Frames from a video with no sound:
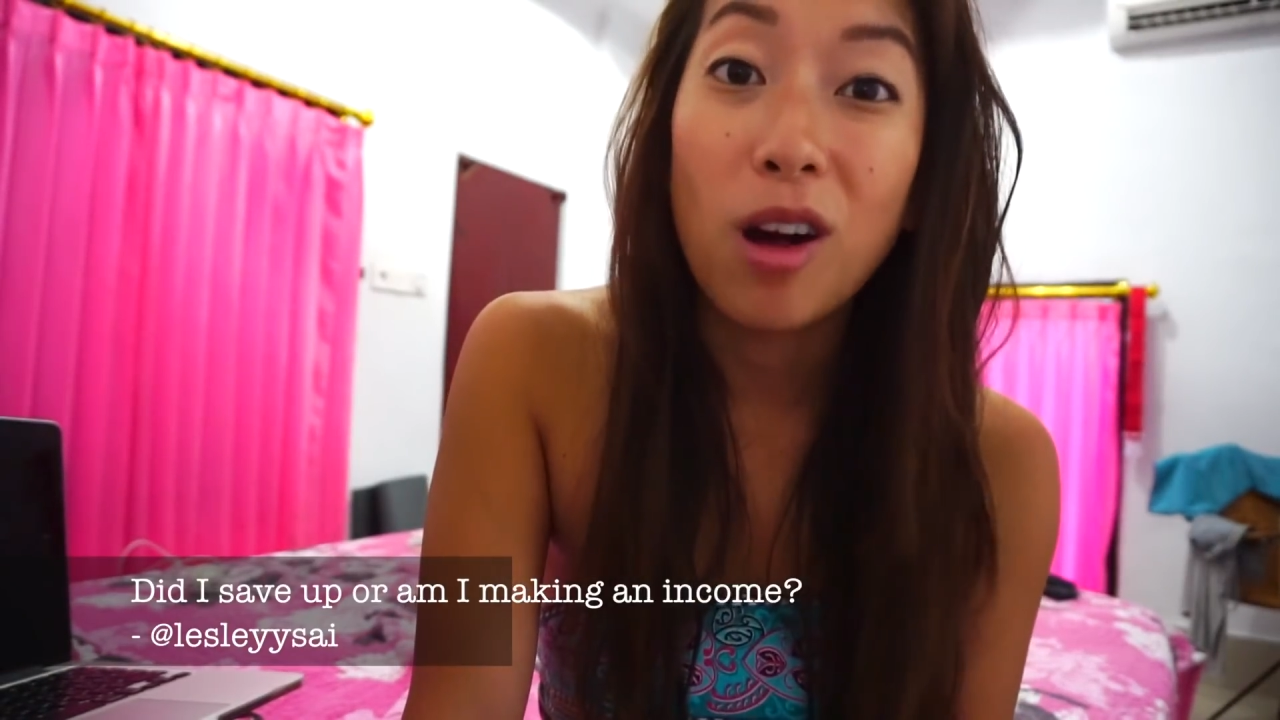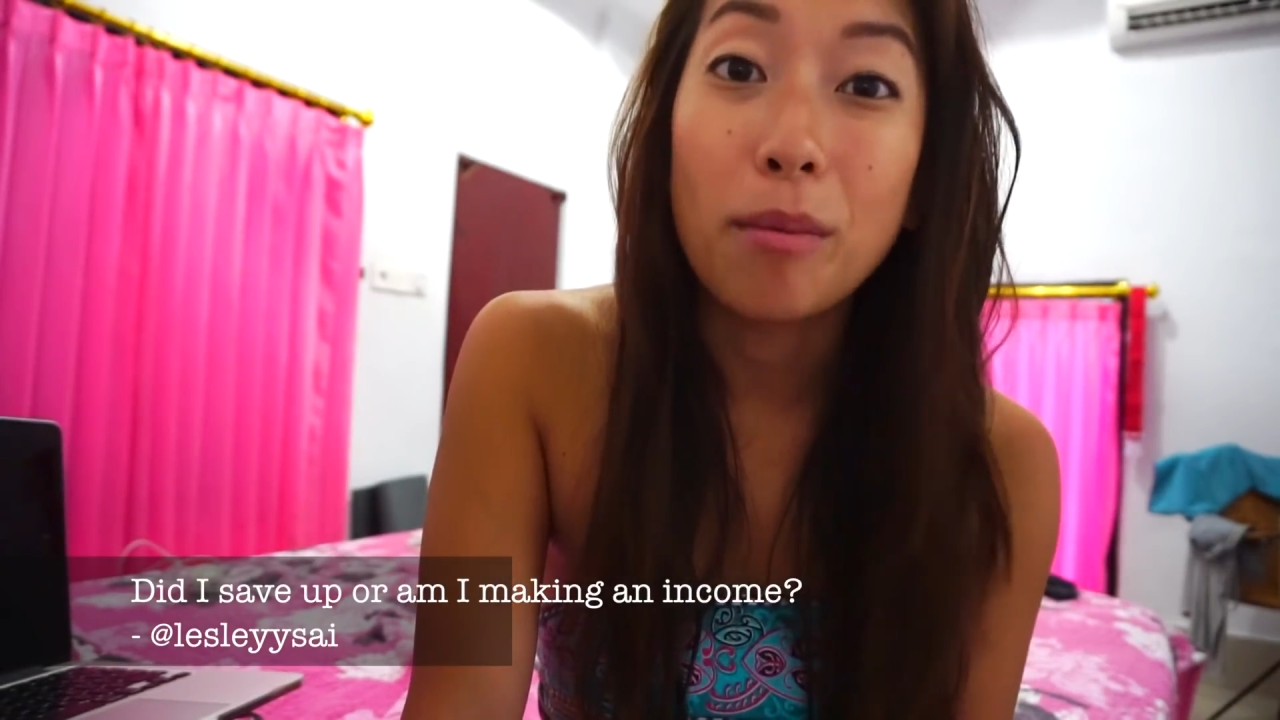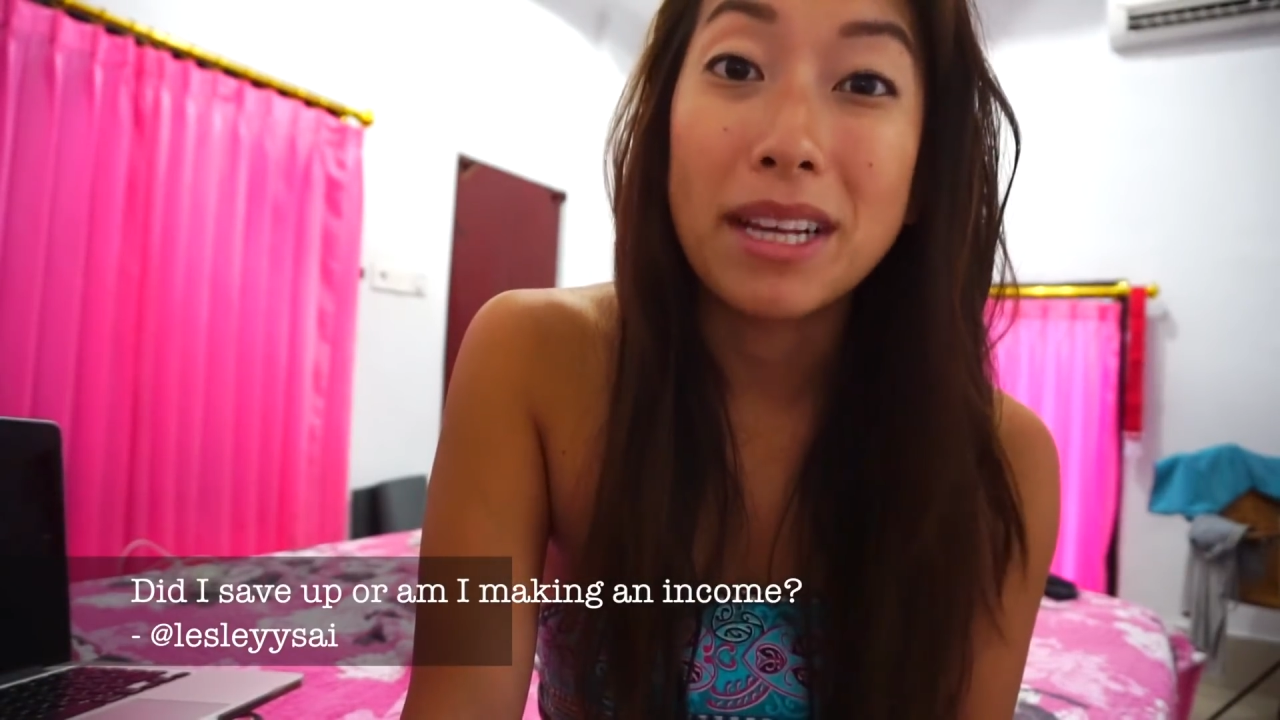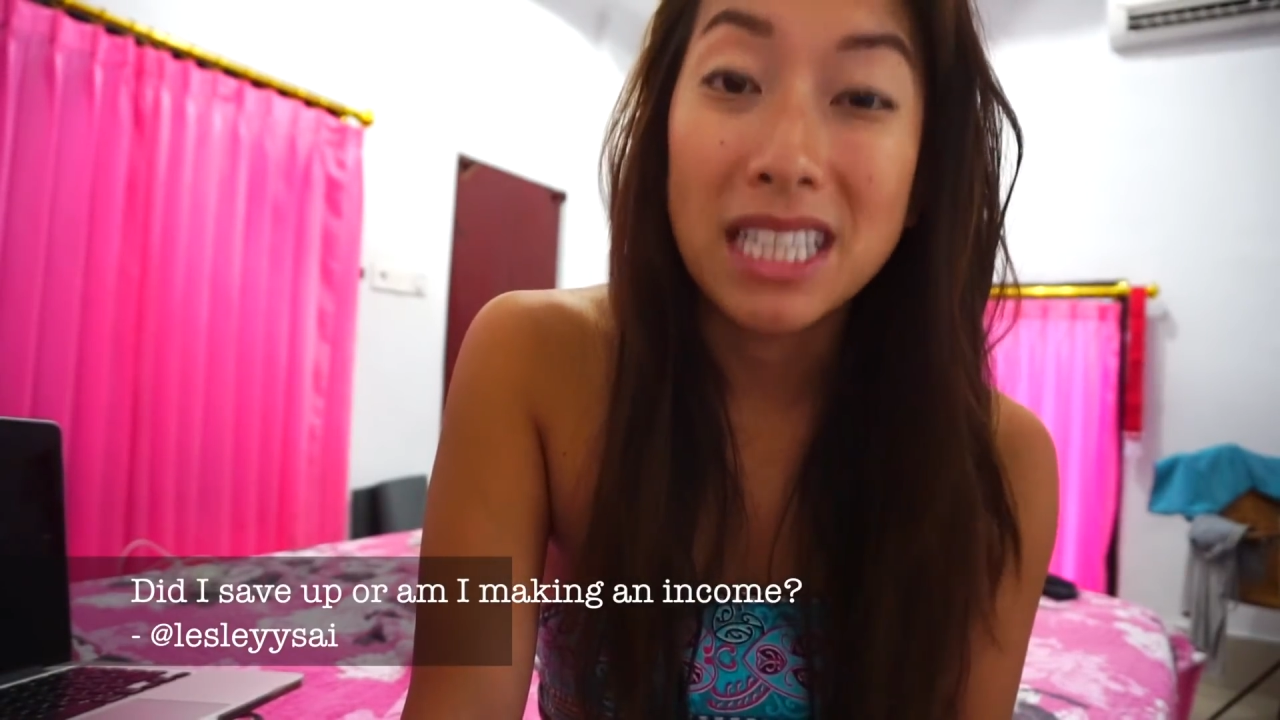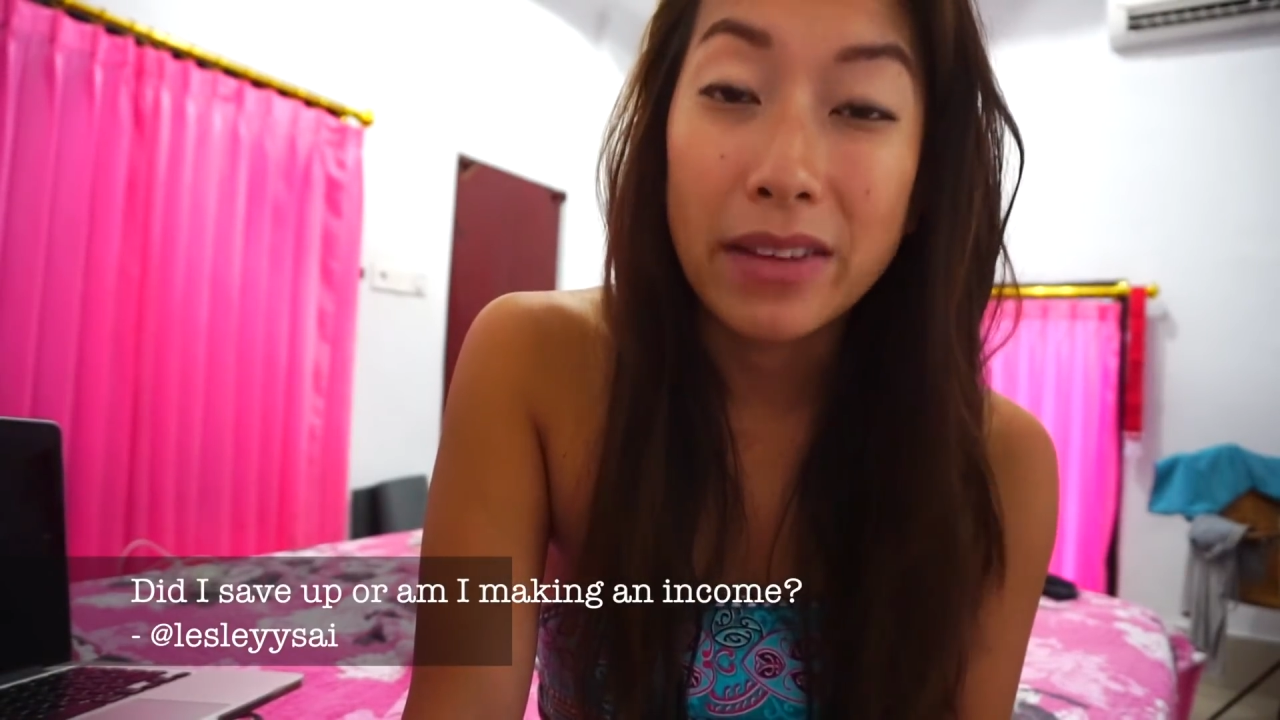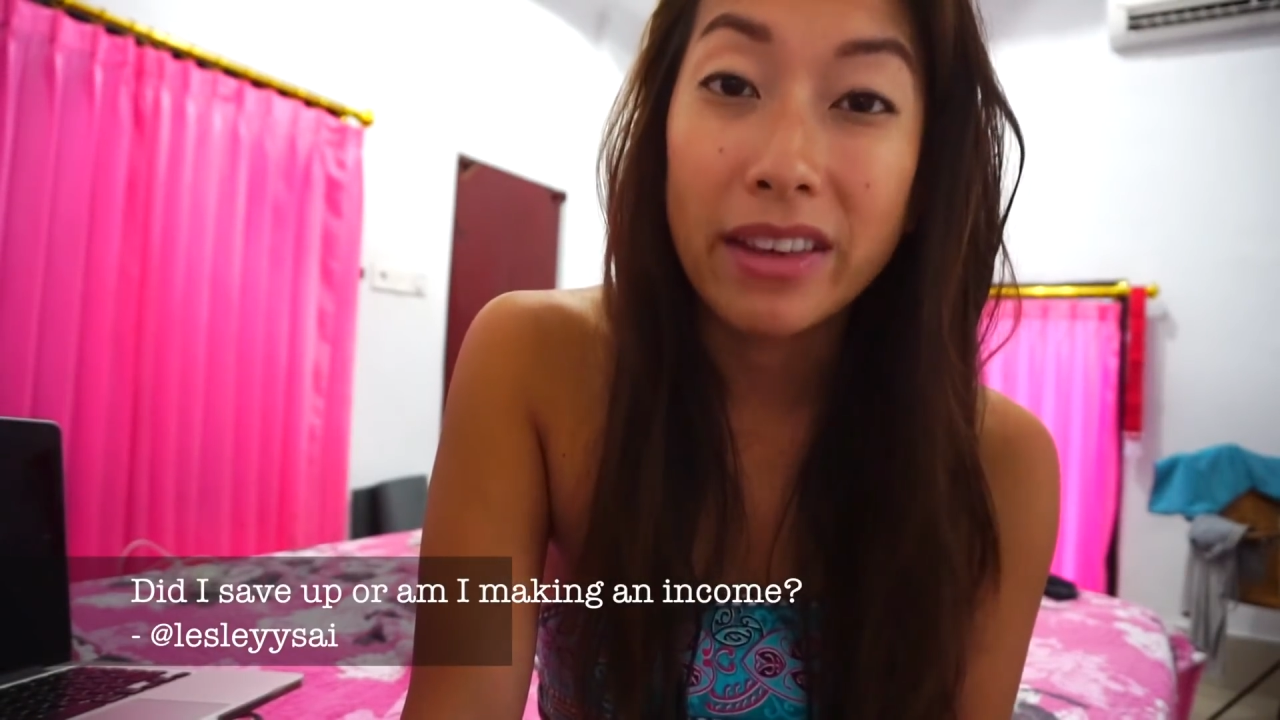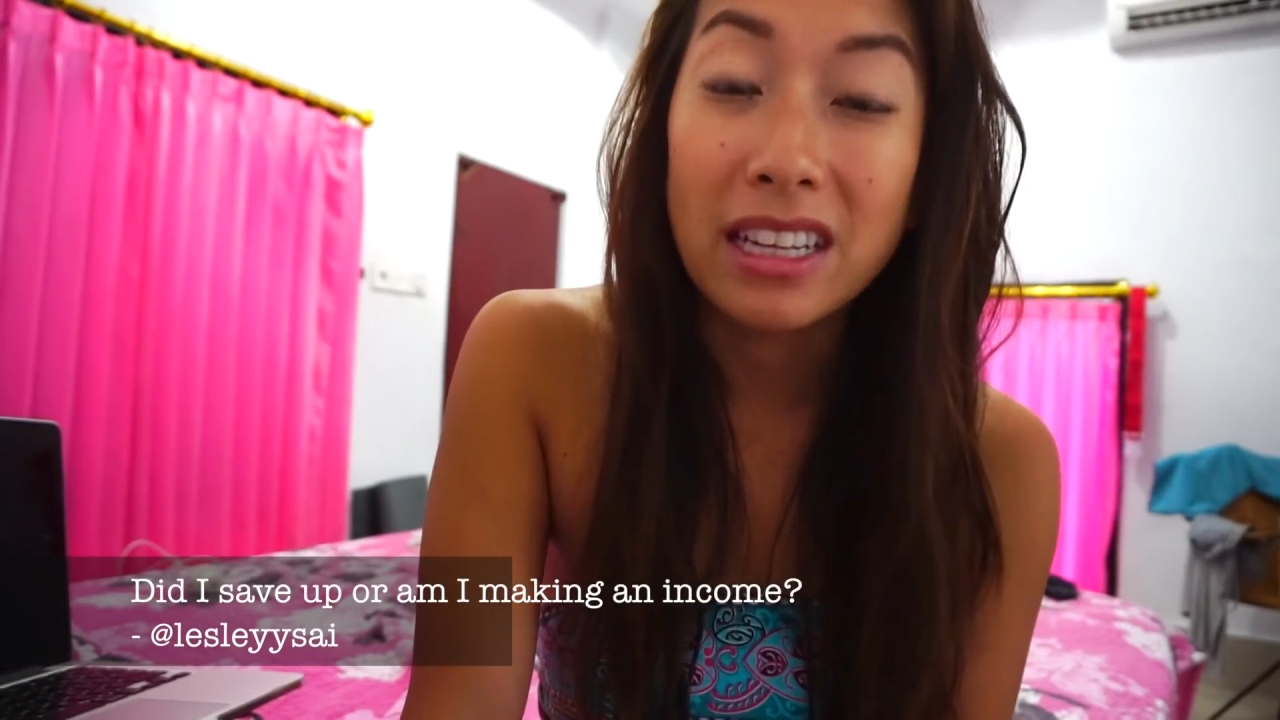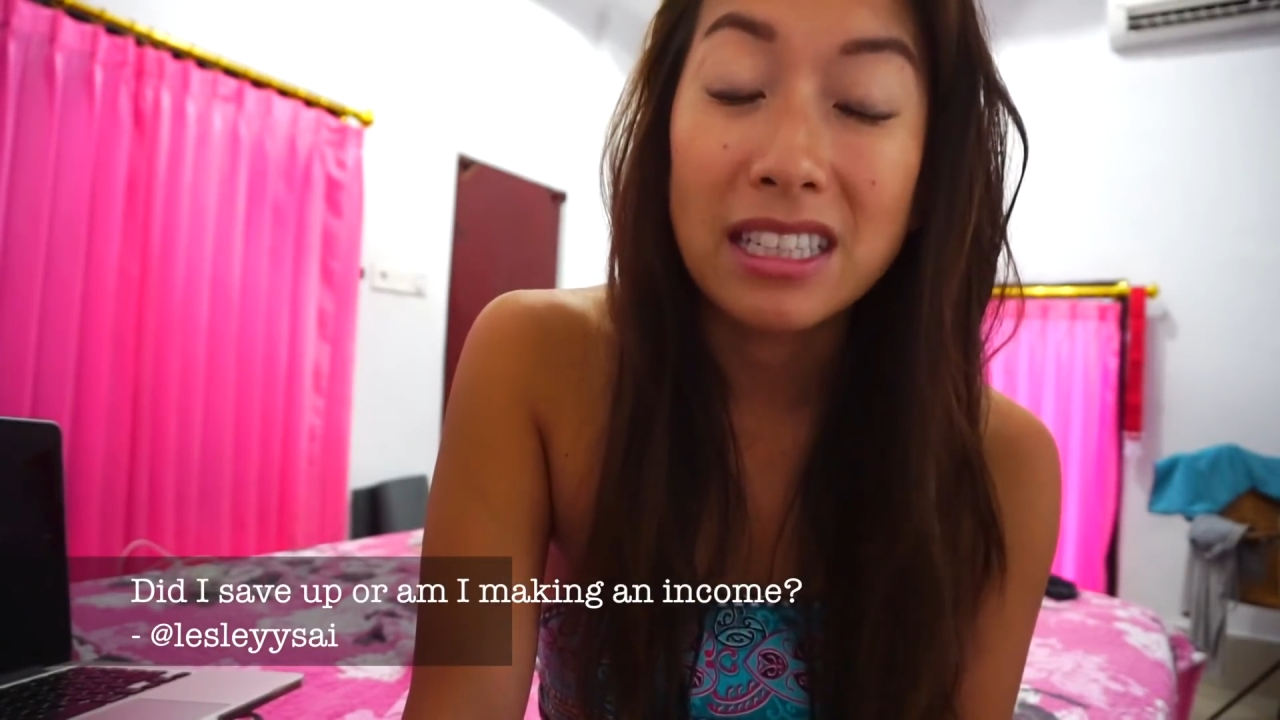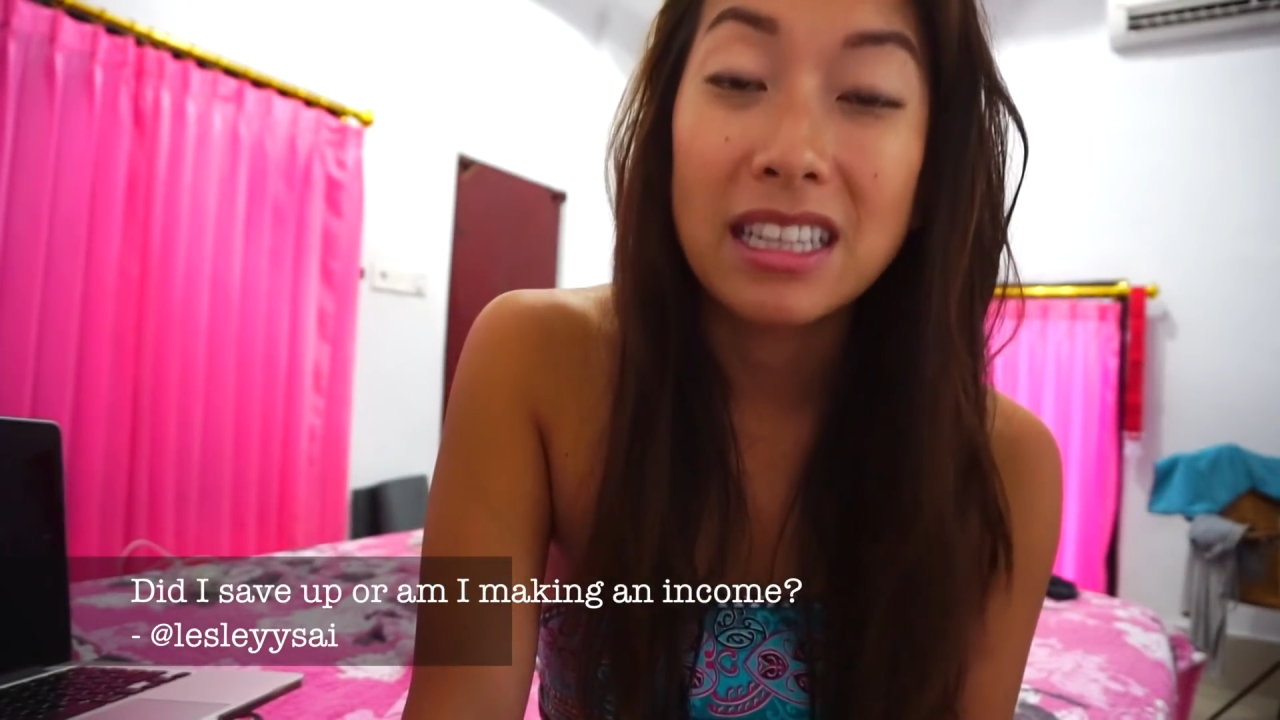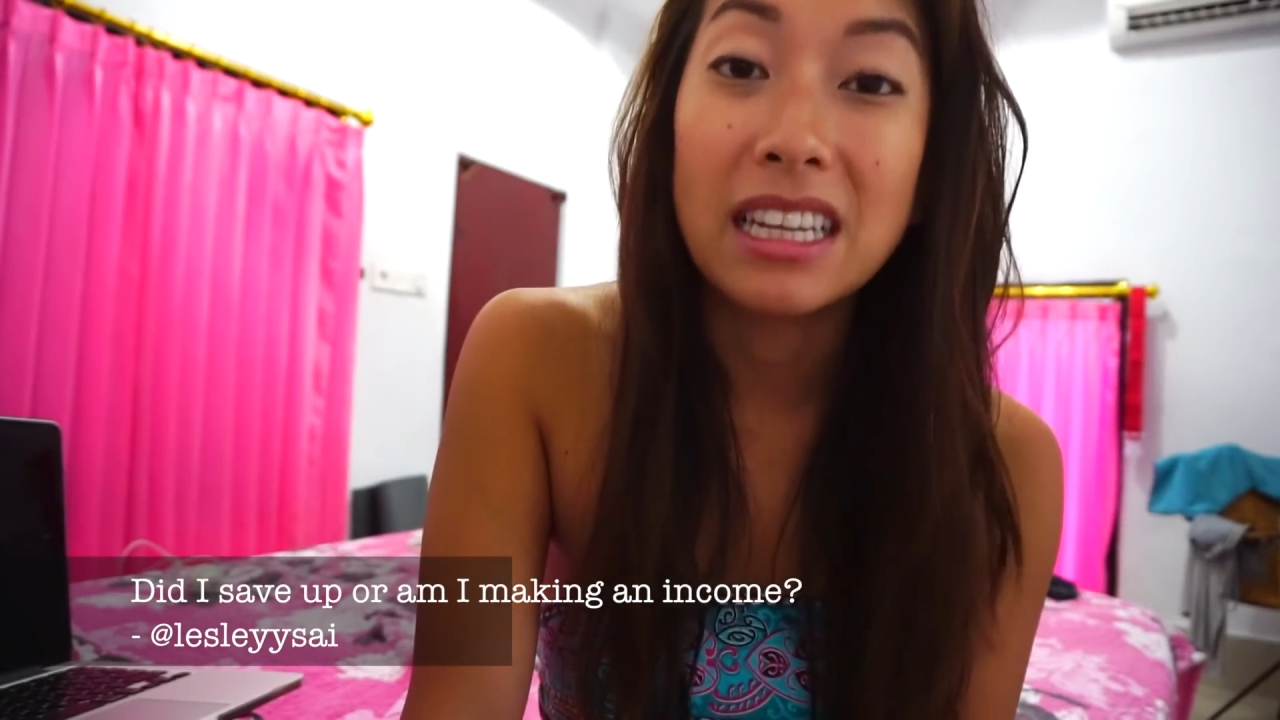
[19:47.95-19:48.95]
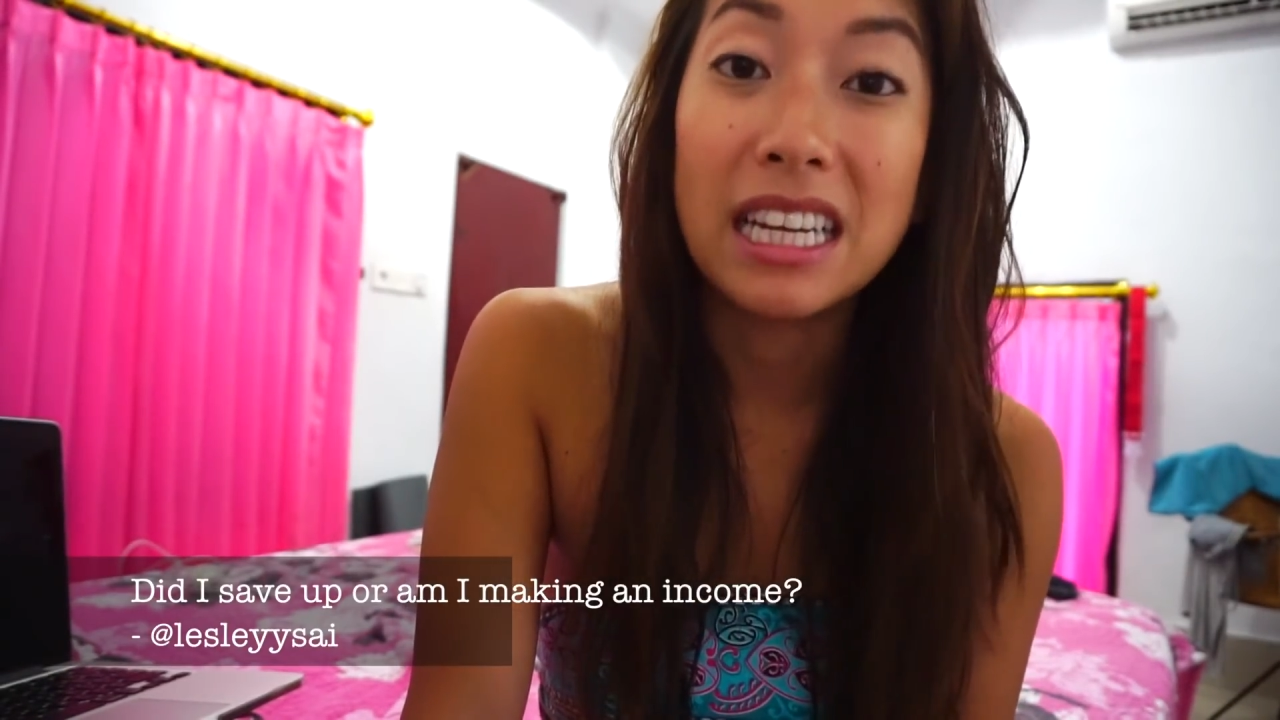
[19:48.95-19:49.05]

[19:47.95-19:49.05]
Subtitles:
on my savings.